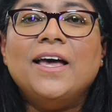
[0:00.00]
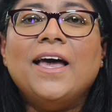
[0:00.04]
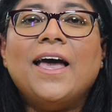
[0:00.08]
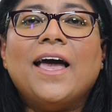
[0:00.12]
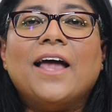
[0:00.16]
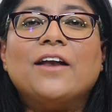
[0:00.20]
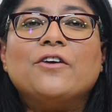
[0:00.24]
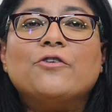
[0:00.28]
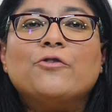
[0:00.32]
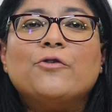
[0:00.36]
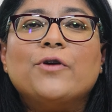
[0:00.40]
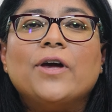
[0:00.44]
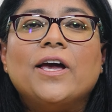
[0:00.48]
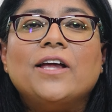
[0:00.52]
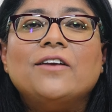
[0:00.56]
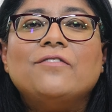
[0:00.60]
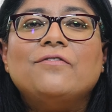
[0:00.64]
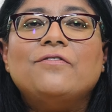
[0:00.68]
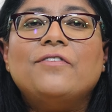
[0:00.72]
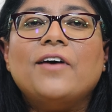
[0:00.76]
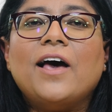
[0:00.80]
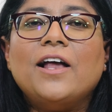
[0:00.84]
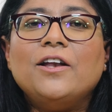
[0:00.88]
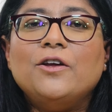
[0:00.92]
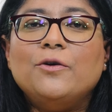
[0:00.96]
and create
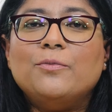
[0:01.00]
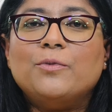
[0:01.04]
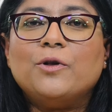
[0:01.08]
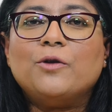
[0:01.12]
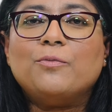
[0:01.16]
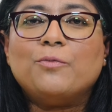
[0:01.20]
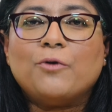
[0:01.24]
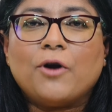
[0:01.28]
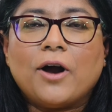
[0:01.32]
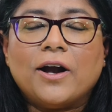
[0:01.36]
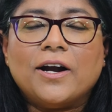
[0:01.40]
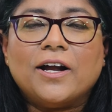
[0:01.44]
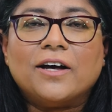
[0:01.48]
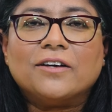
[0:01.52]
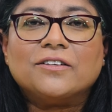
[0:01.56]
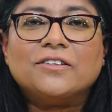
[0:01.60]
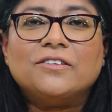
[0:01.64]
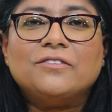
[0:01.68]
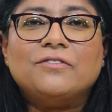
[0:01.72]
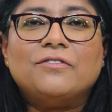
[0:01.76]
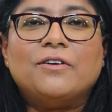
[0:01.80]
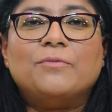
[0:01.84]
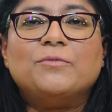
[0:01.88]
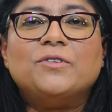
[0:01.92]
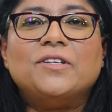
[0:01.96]
valuable products
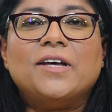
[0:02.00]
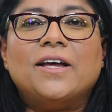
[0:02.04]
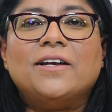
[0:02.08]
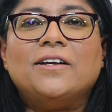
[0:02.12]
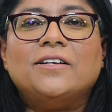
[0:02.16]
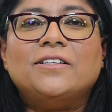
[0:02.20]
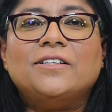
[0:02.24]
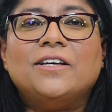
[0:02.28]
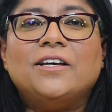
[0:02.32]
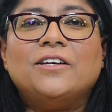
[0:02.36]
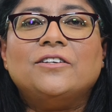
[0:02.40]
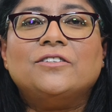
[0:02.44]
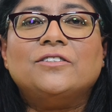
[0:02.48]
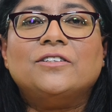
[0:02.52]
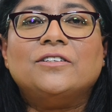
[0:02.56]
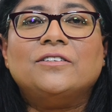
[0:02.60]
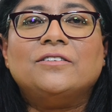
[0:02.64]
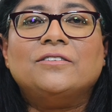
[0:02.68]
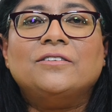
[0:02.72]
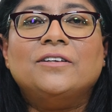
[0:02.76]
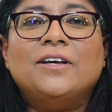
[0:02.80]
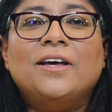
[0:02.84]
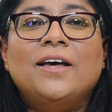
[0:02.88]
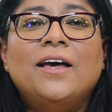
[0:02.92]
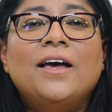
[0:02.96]
from sanitation
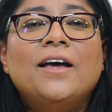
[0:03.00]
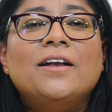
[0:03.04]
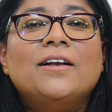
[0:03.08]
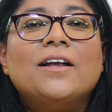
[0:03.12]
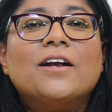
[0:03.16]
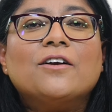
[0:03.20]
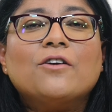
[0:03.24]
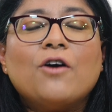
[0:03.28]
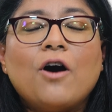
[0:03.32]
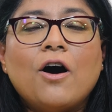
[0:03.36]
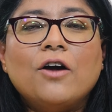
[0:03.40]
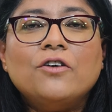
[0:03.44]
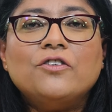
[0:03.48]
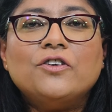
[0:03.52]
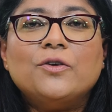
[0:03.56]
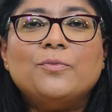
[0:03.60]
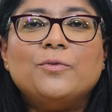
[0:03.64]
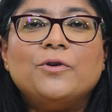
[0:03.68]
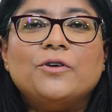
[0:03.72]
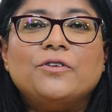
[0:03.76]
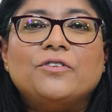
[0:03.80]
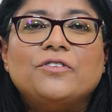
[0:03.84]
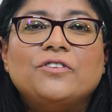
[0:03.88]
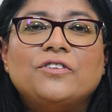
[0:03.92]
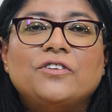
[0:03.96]
that
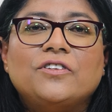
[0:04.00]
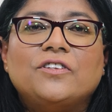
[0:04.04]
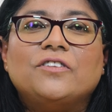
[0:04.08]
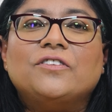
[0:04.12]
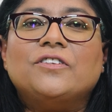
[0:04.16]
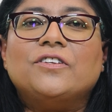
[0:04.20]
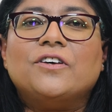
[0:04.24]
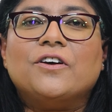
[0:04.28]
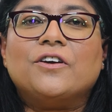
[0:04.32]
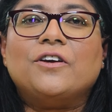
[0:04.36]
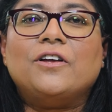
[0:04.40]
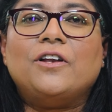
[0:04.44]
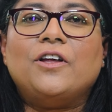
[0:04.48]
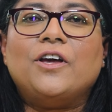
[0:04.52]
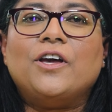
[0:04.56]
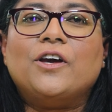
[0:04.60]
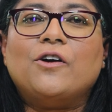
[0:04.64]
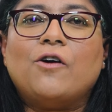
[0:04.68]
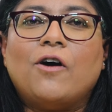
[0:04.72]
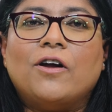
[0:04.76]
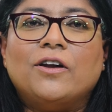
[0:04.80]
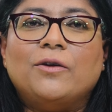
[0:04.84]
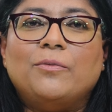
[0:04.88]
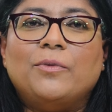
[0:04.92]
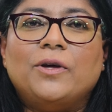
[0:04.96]
contributes to the circular
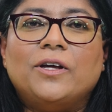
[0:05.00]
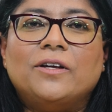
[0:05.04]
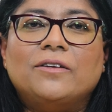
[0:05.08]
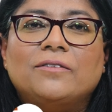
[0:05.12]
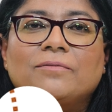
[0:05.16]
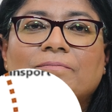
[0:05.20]
economy.